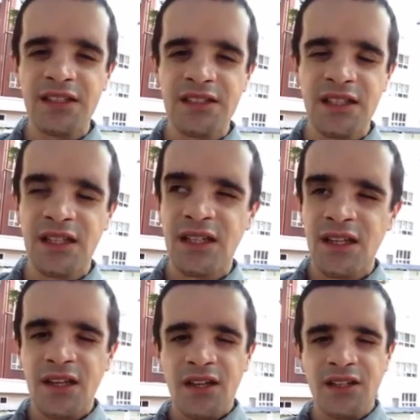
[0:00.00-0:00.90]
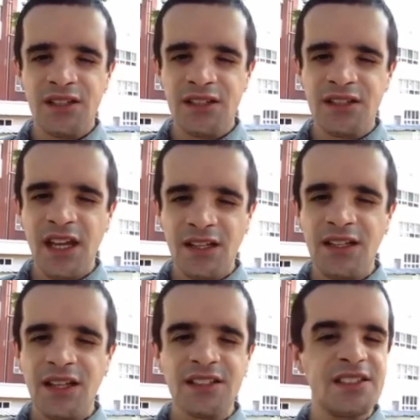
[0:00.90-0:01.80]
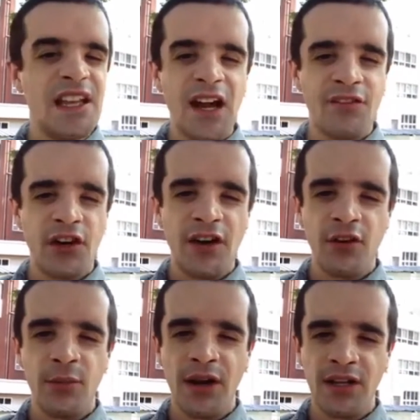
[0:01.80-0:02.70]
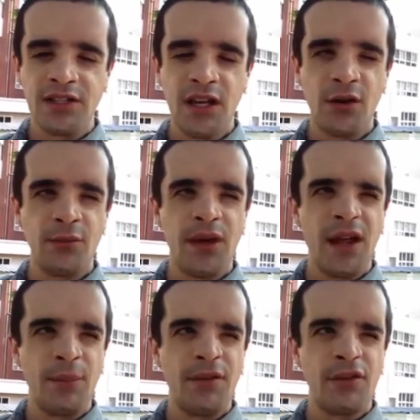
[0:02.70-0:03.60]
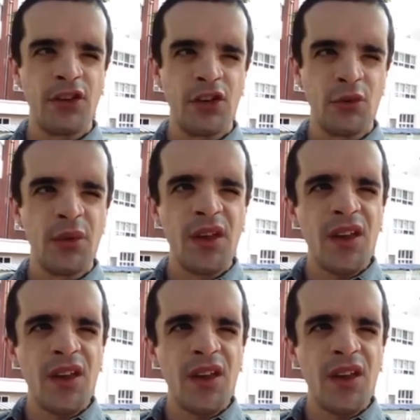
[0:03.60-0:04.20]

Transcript: this is a technique that's not for everybody, so it may not be for you.